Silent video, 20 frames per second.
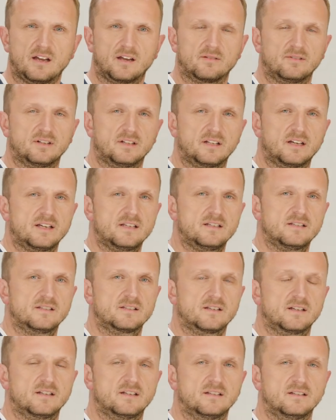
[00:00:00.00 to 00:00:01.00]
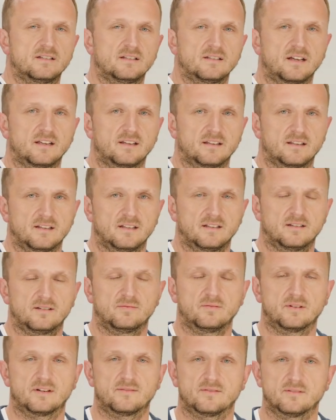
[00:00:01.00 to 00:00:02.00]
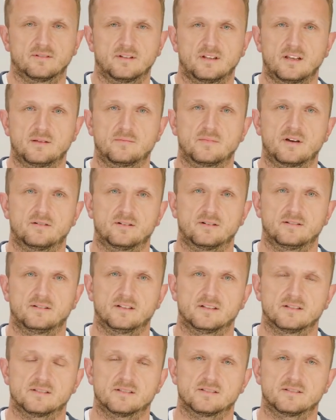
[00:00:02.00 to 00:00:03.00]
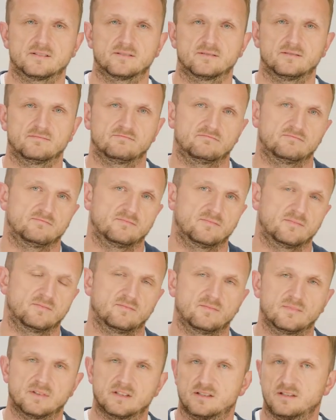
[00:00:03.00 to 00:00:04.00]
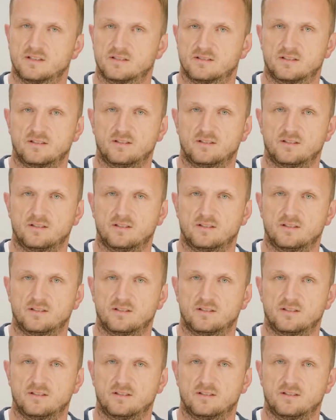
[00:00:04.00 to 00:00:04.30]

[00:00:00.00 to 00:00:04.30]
I realize, and I think whatever came out of this is, is